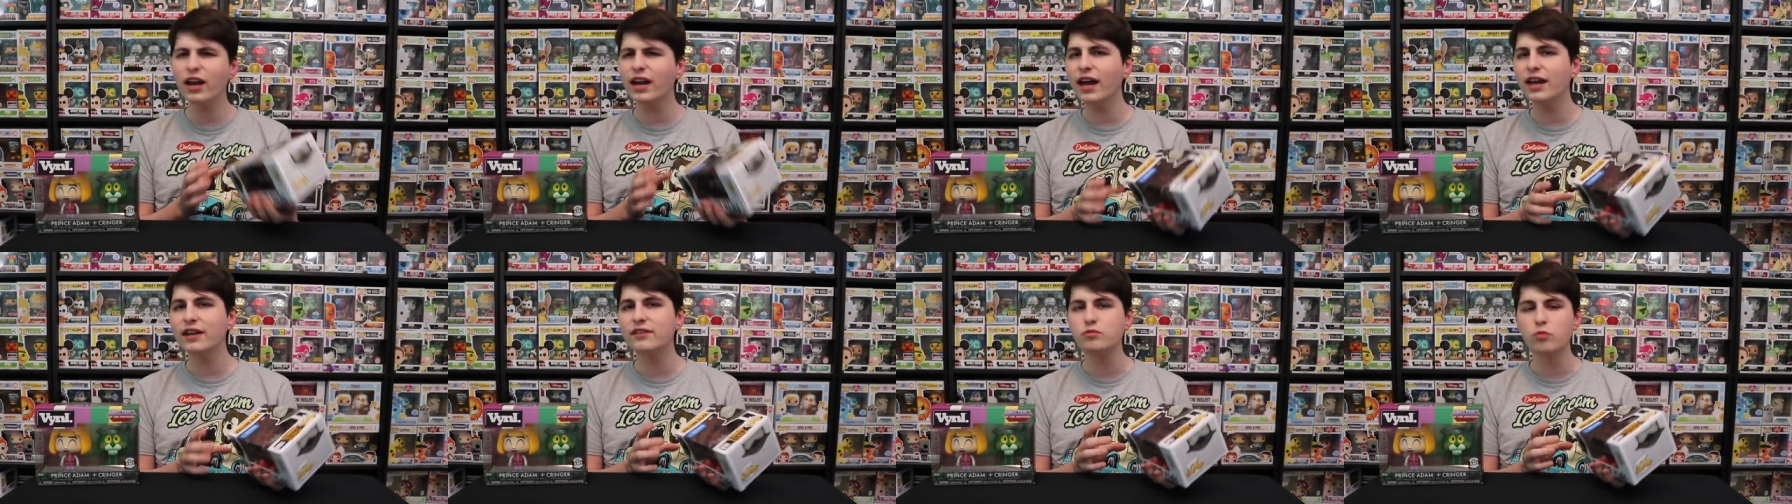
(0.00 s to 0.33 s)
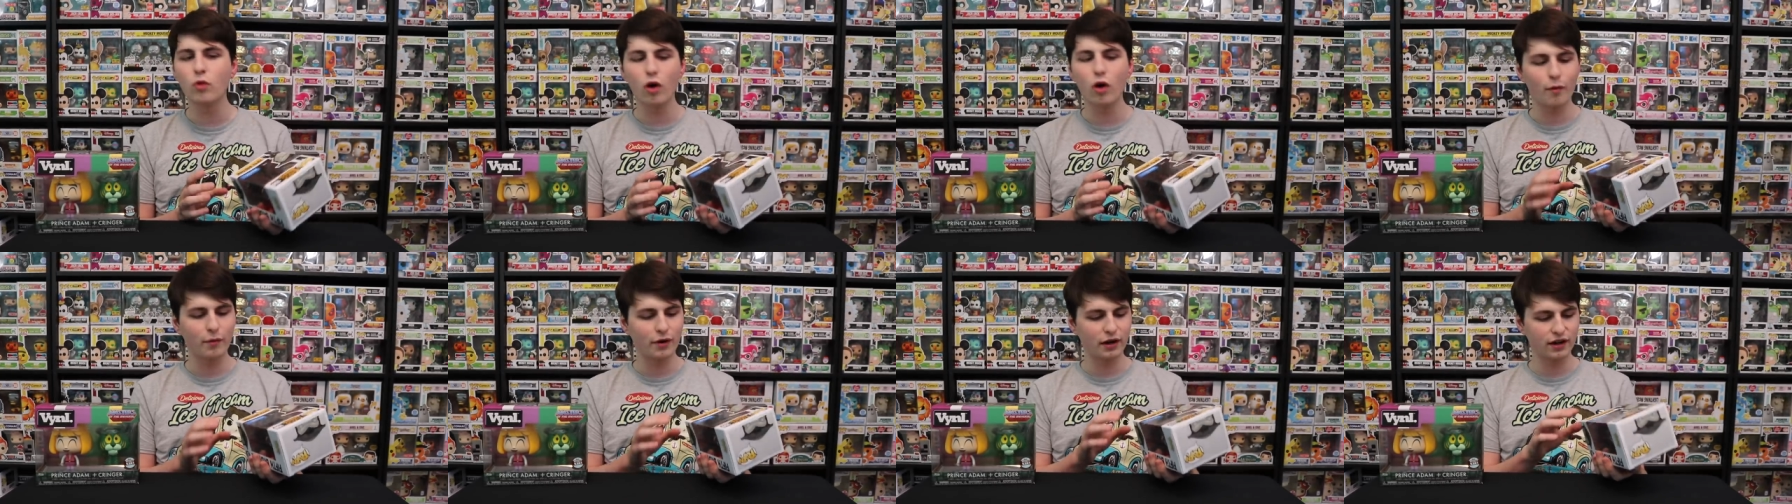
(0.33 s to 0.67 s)
it at
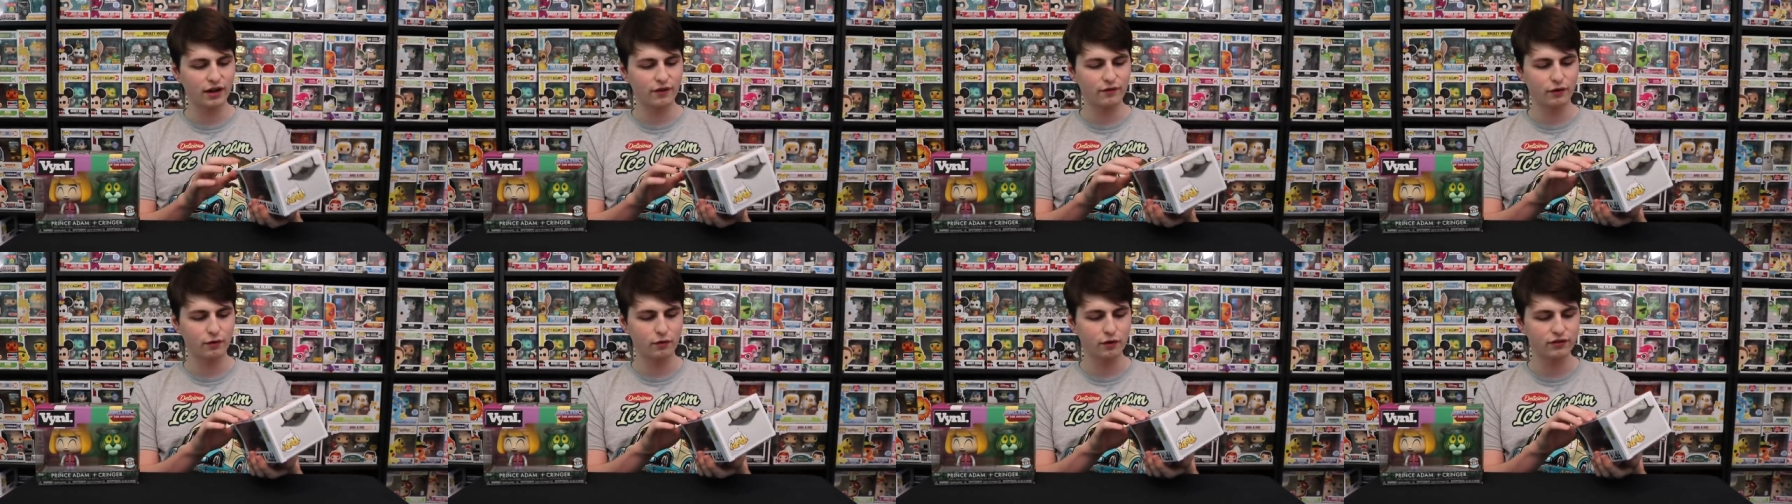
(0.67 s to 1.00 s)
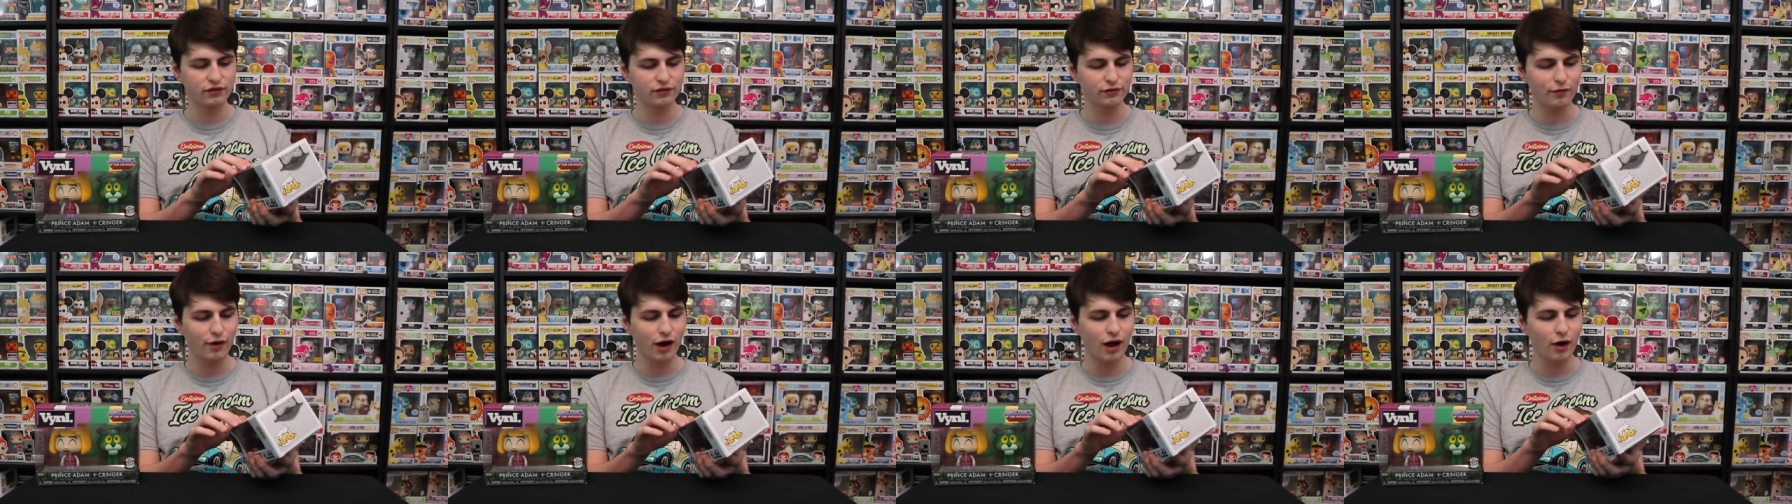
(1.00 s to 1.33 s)
Walmart every
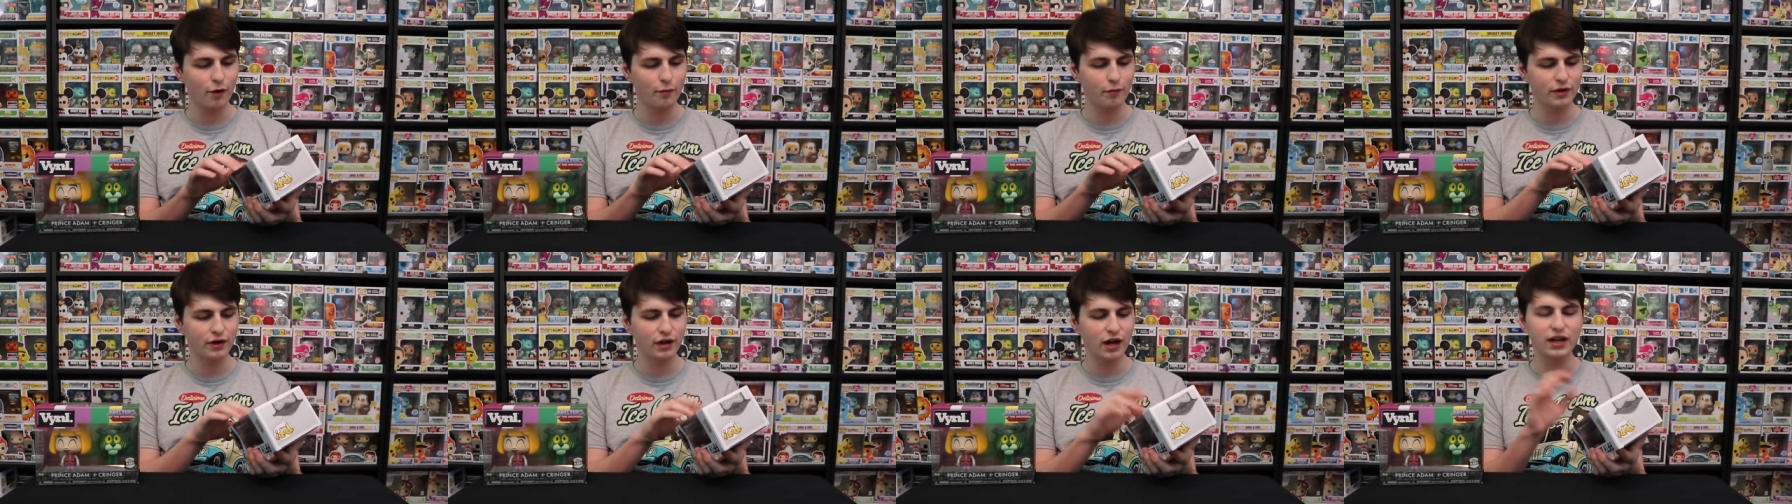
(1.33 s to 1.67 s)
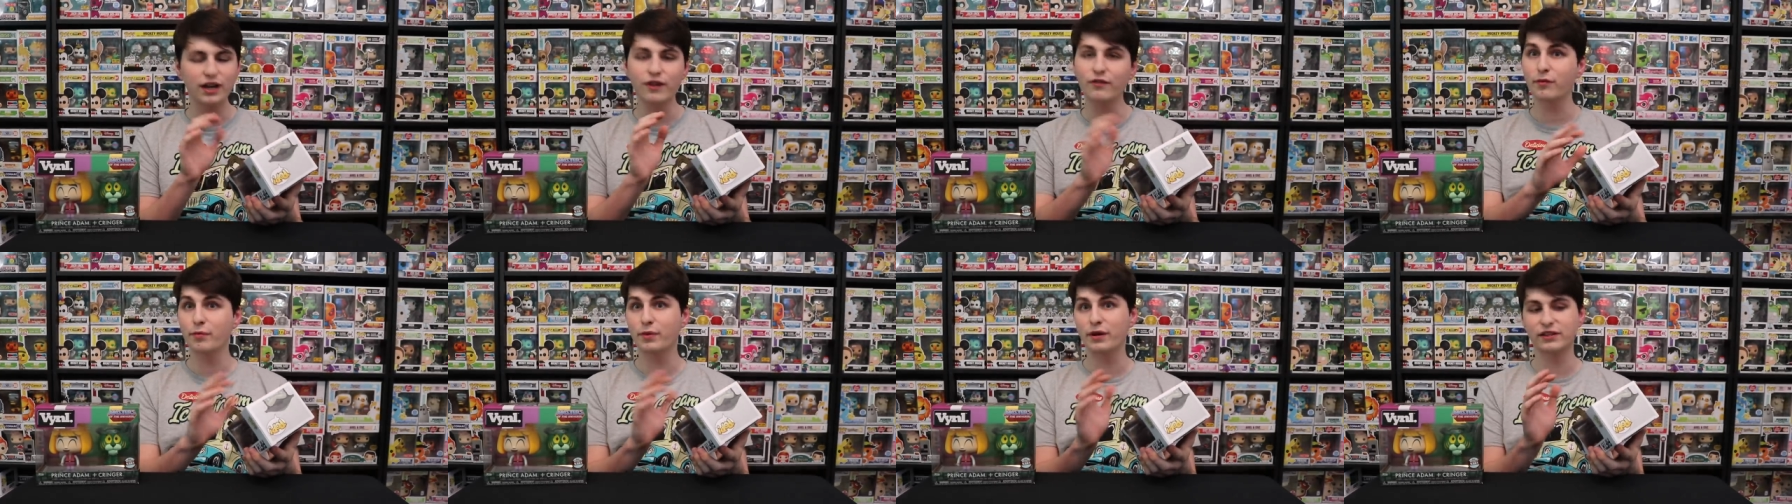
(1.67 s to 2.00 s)
once in a while, but I
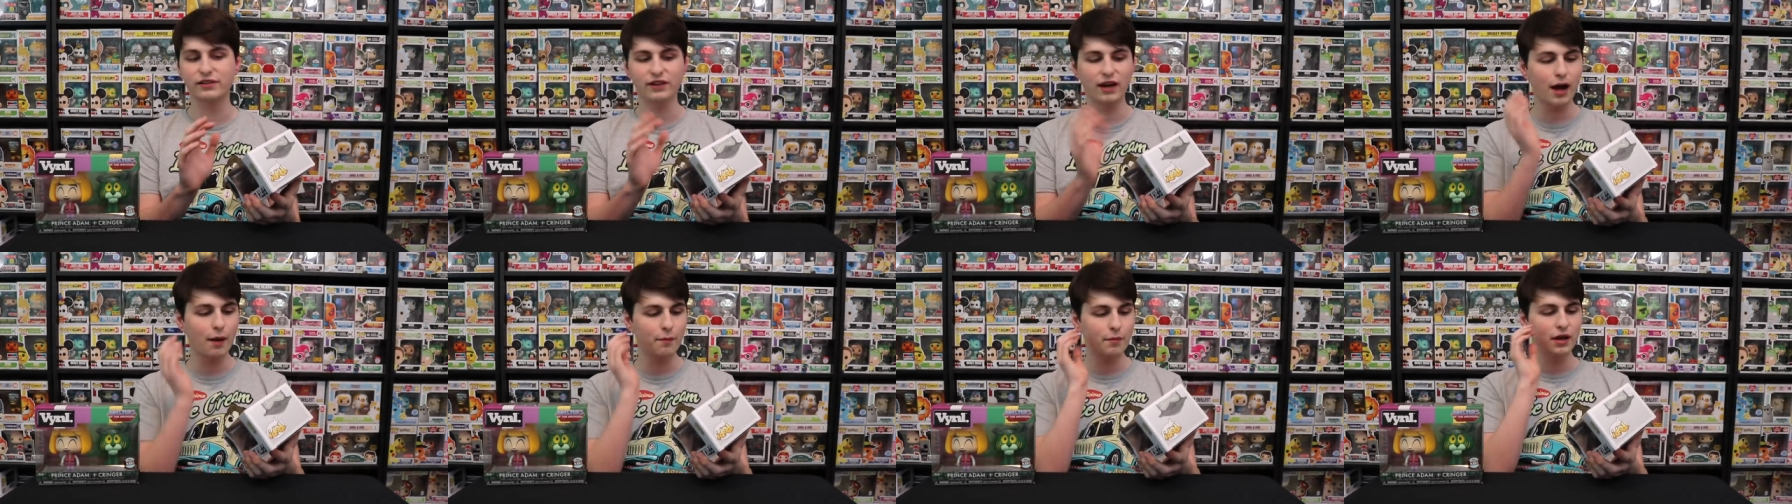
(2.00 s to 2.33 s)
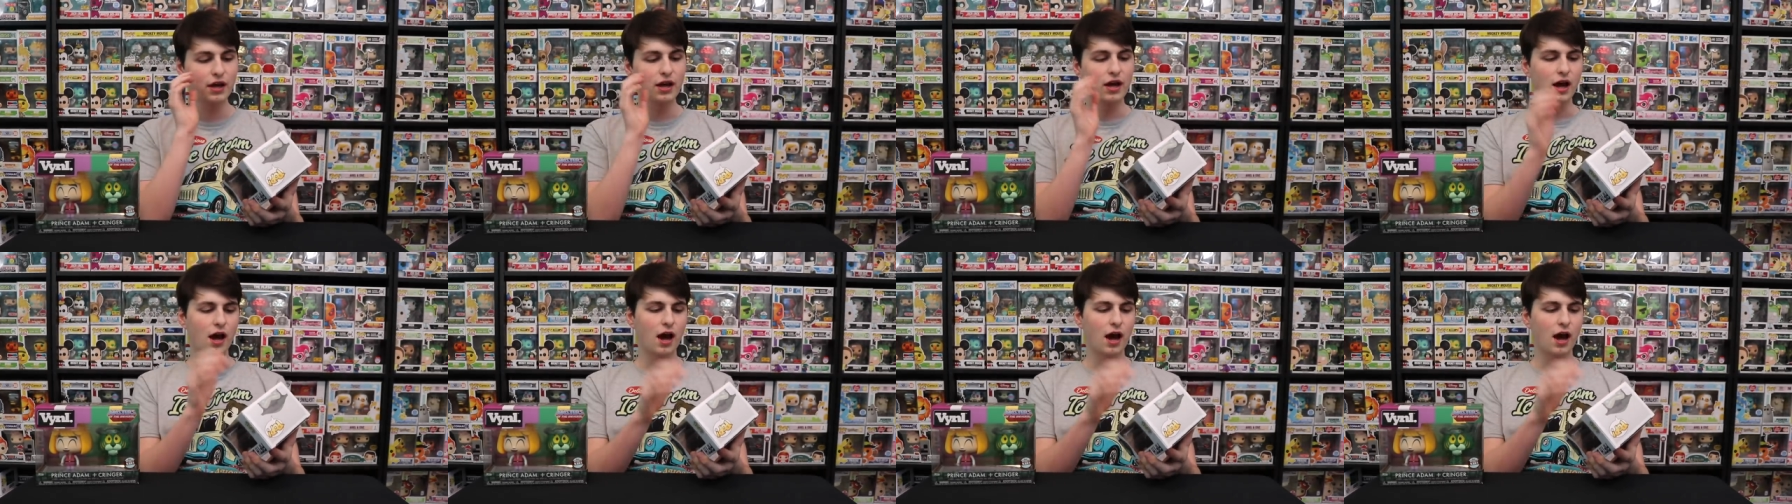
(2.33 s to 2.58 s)
never picked it up.